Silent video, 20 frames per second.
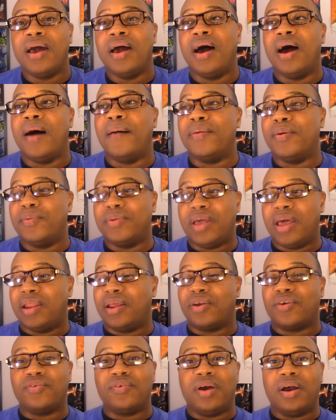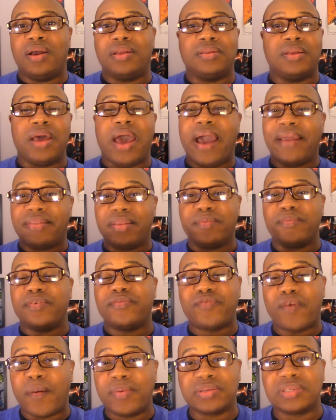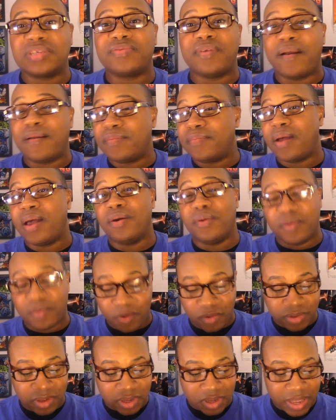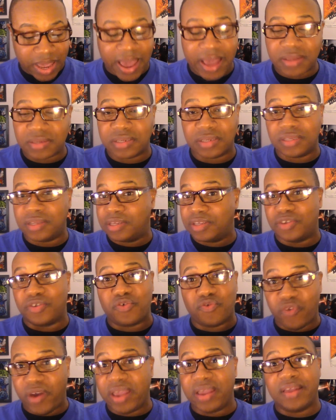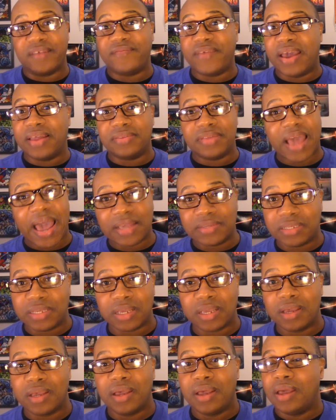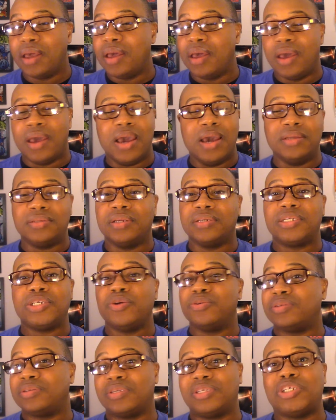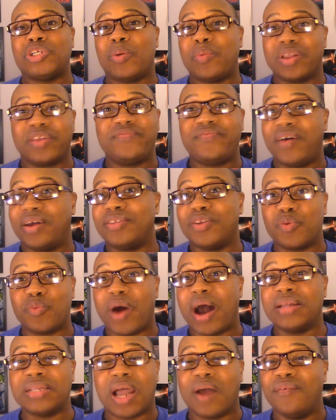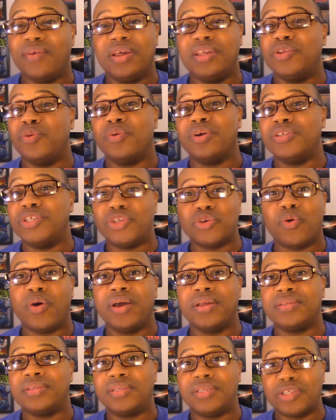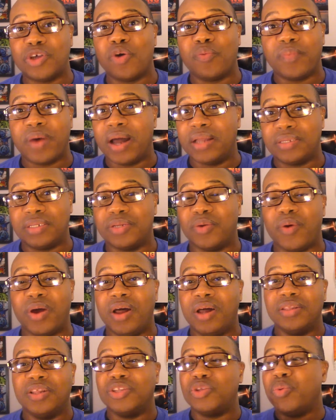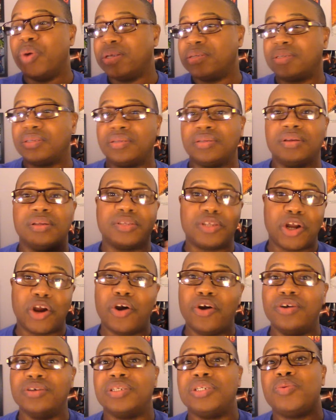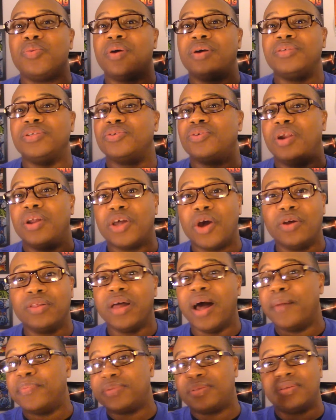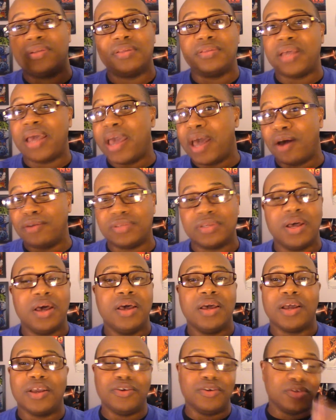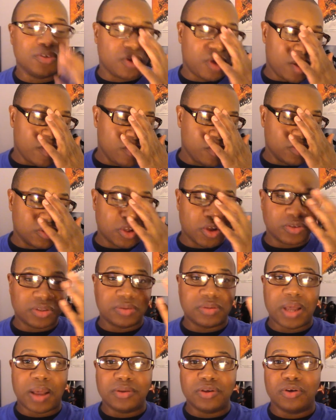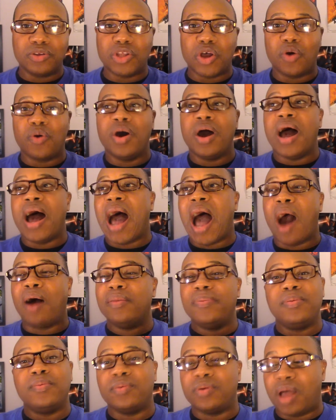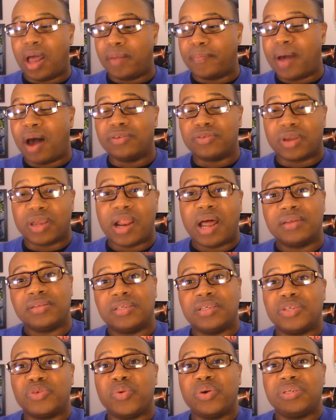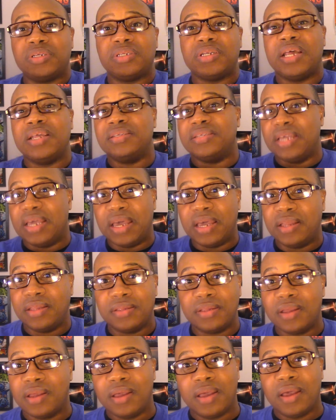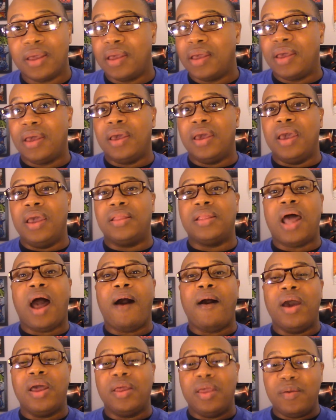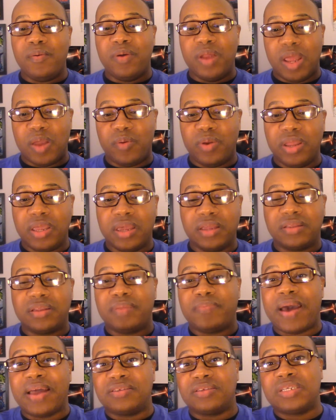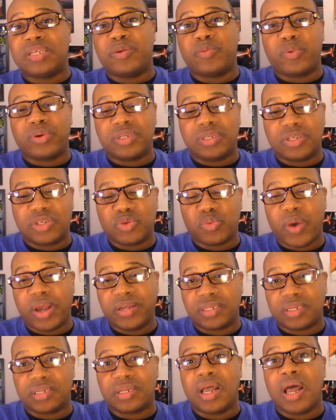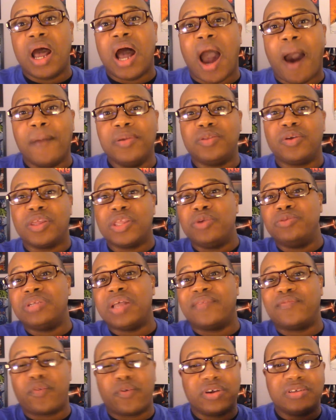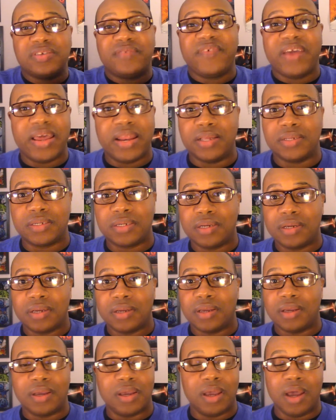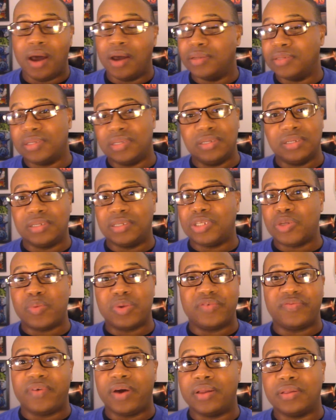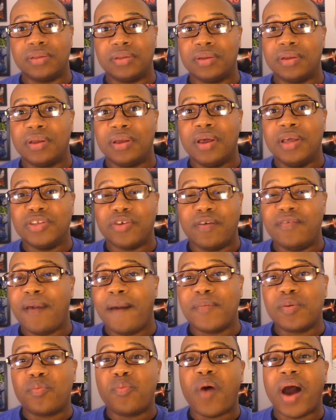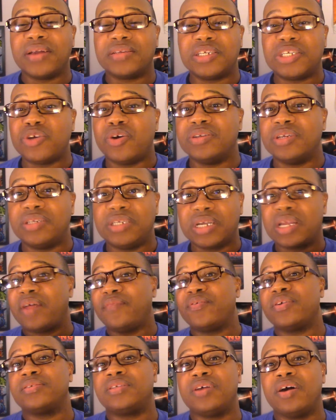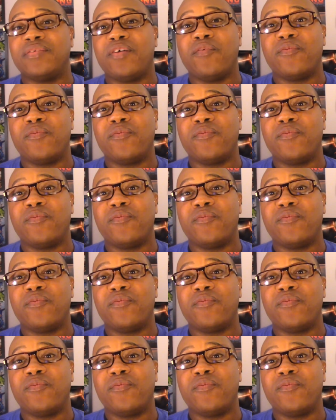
The acting performances from everybody on the cast is just great and fantastic. This show is just so much fun to watch. I really do enjoy it so much. The twists and the turns, see where it's going to go, the ups and the downs. You don't know. Sometimes you don't know how Miles will get out of the situation that he's in. And when he gets in a bad situation, how he's going to use that for his advantage. It's just so much fun. So if you haven't watched the show, just check it out for yourself.